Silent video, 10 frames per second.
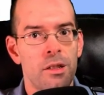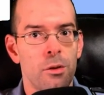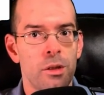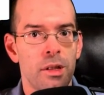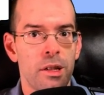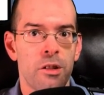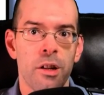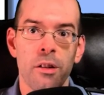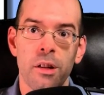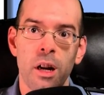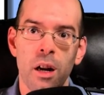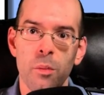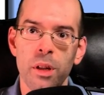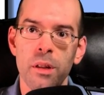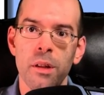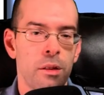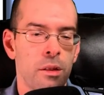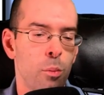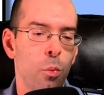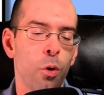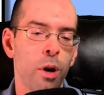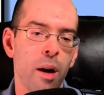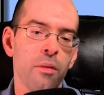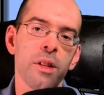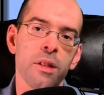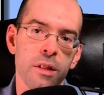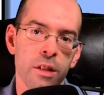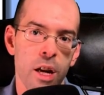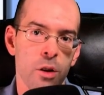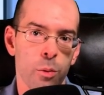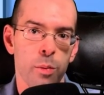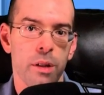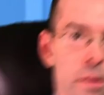notes they share in common, the more obvious the change will be.